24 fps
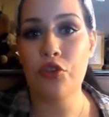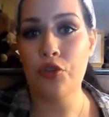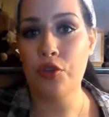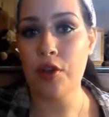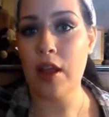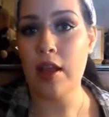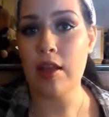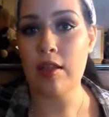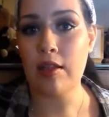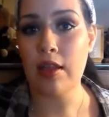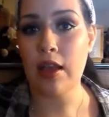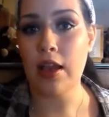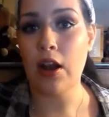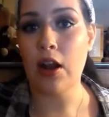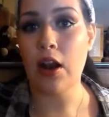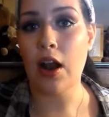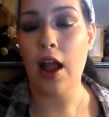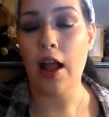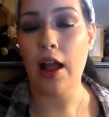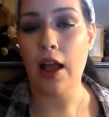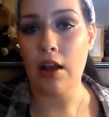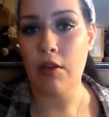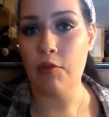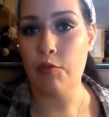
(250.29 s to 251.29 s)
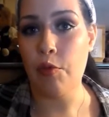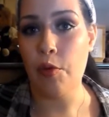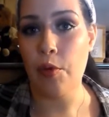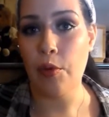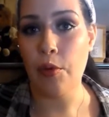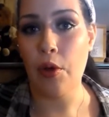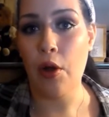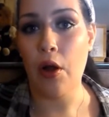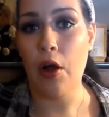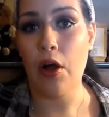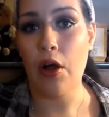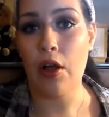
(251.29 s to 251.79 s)
2 days later, I got a
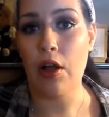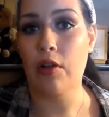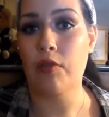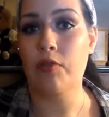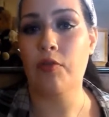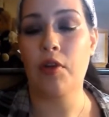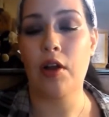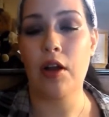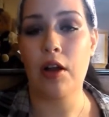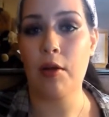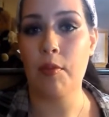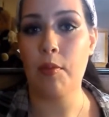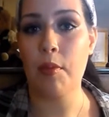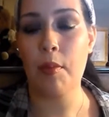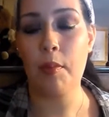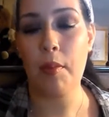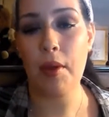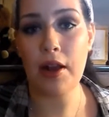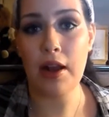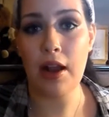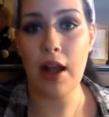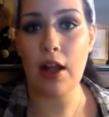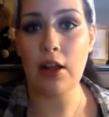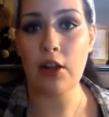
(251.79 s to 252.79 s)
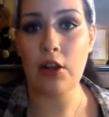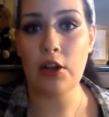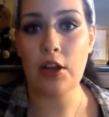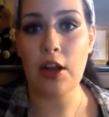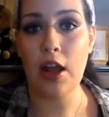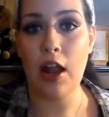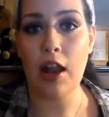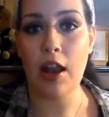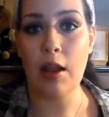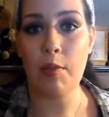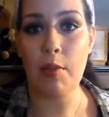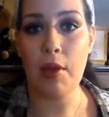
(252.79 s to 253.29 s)
phone call from my
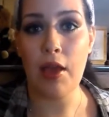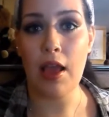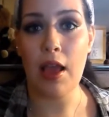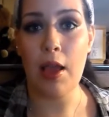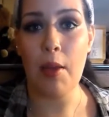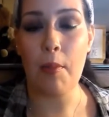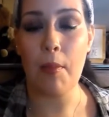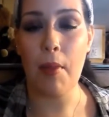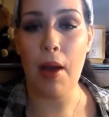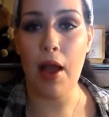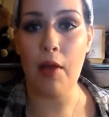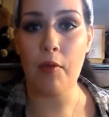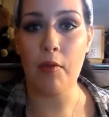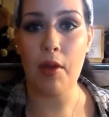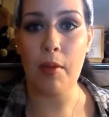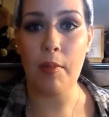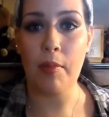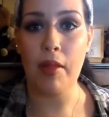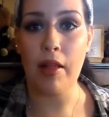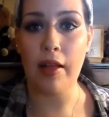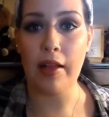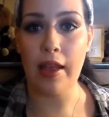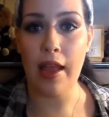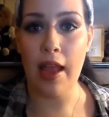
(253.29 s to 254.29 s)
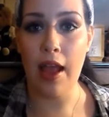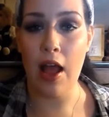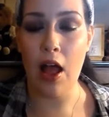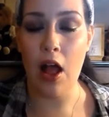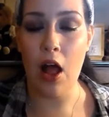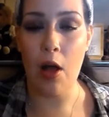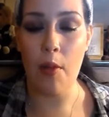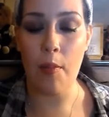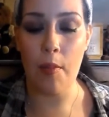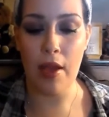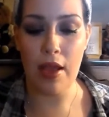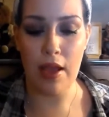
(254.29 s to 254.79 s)
doctor telling me my red blood
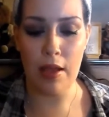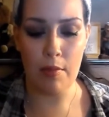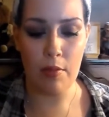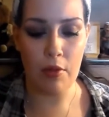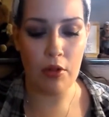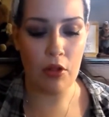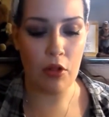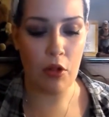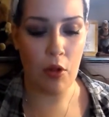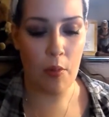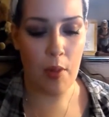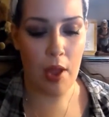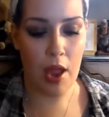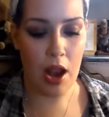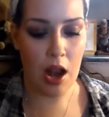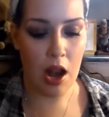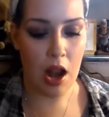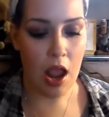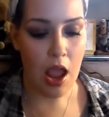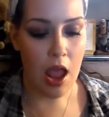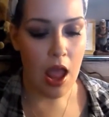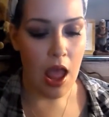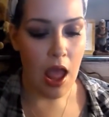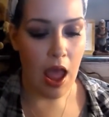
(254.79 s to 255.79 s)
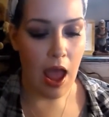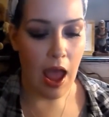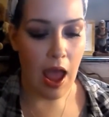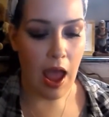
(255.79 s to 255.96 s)
count, my hemoglobin,